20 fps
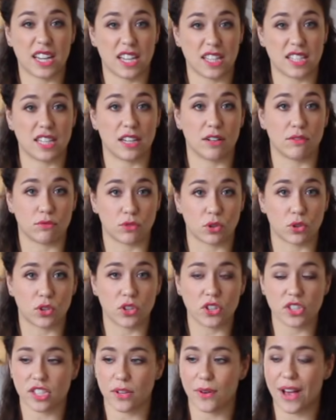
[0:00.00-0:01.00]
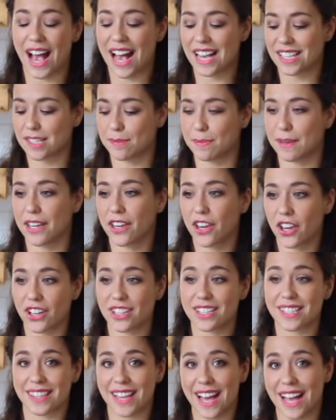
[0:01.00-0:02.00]
eat it raw, so it has to be
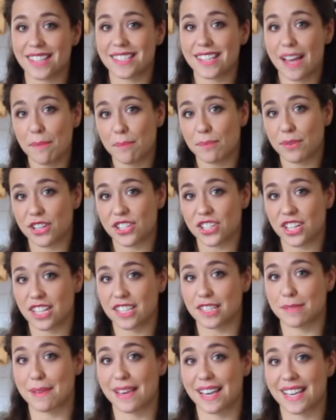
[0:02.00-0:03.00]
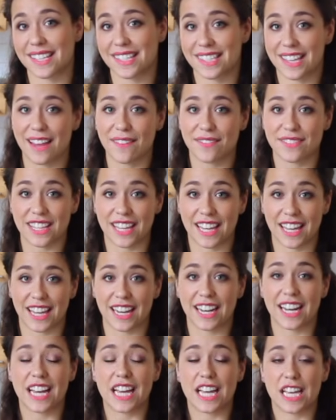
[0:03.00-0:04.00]
cooked to that temperature to make it safe to
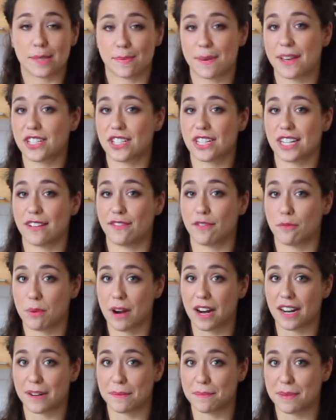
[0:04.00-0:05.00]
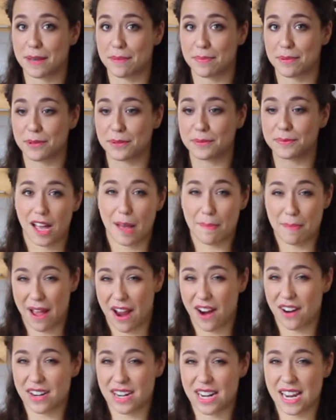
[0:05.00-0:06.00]
eat, especially for pregnant people.
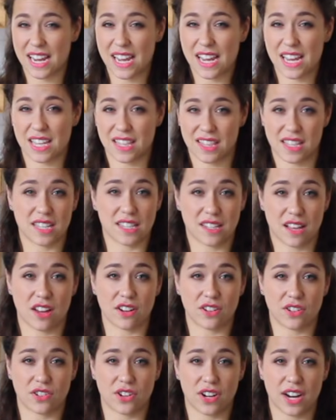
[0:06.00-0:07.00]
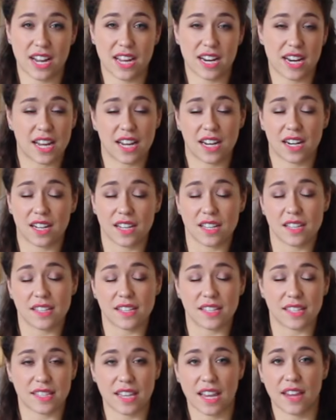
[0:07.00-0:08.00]
Apparently in this country, in England,
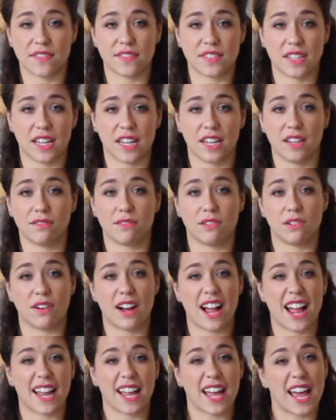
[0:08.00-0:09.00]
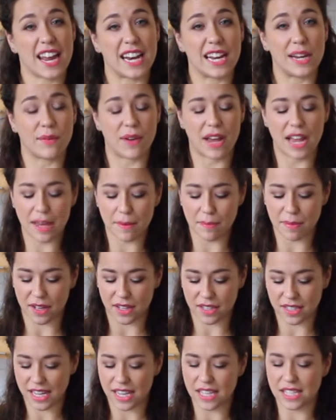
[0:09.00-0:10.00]
it's safe to eat raw egg anyway,
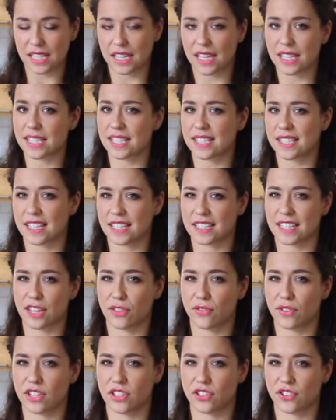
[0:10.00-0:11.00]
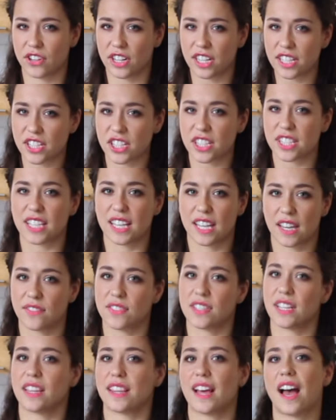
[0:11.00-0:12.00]
but heating it to 63 degrees just
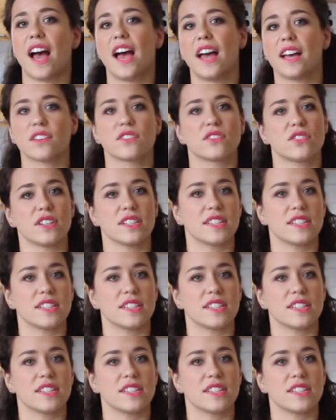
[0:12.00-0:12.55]
gives it that extra